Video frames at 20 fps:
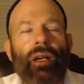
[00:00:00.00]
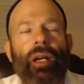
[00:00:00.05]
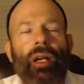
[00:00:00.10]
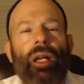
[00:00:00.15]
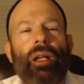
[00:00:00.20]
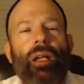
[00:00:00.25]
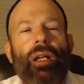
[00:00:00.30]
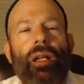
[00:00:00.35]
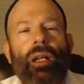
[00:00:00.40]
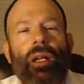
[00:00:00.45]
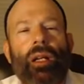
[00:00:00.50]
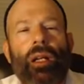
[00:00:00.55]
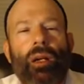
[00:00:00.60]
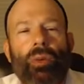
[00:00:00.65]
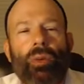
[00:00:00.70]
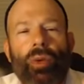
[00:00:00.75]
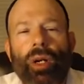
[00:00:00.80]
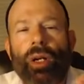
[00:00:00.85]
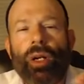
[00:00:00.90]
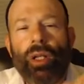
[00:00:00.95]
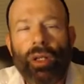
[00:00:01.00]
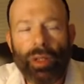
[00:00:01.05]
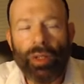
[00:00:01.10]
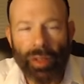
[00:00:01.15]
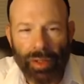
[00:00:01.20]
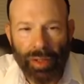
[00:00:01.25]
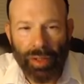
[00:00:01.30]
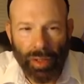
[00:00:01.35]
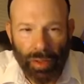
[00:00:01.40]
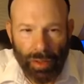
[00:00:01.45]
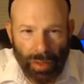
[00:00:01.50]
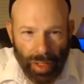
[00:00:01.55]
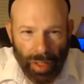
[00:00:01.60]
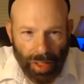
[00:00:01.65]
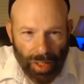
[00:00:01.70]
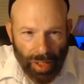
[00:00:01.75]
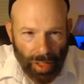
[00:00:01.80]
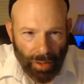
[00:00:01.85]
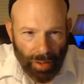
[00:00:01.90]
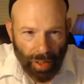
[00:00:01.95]
all right? We're going to learn the Tikunei
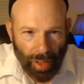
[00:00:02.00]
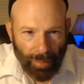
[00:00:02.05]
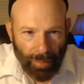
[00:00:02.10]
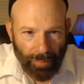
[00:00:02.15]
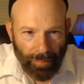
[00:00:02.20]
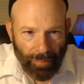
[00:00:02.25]
Zohar.